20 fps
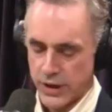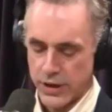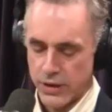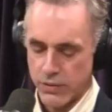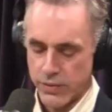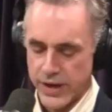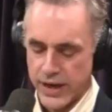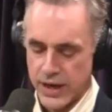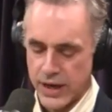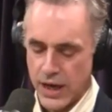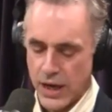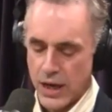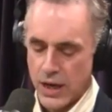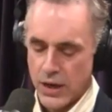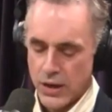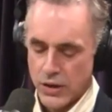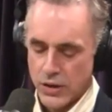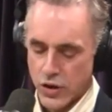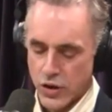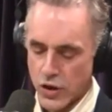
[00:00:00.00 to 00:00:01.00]
You read
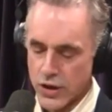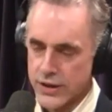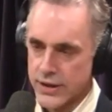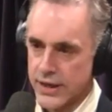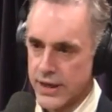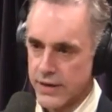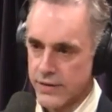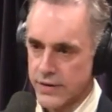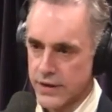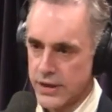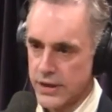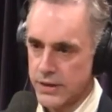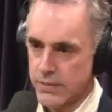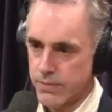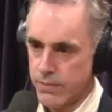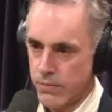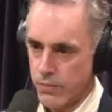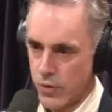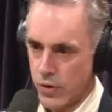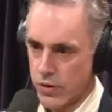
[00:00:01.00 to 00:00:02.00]
Dostoevsky's
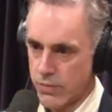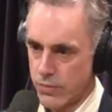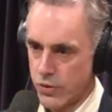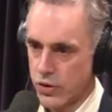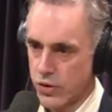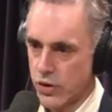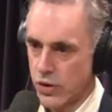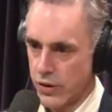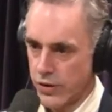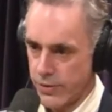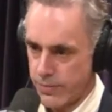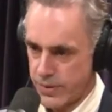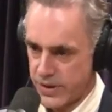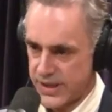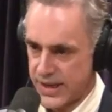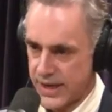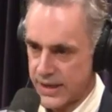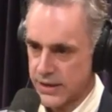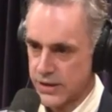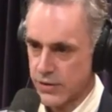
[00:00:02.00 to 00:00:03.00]
wrote a book called The
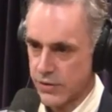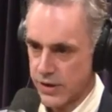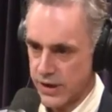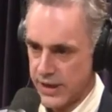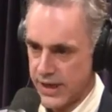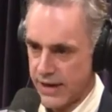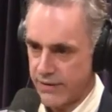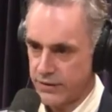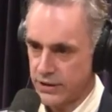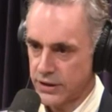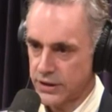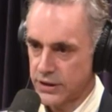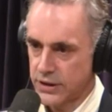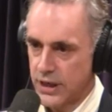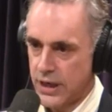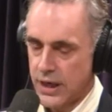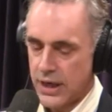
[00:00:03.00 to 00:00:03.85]
Possessed, or The Devils,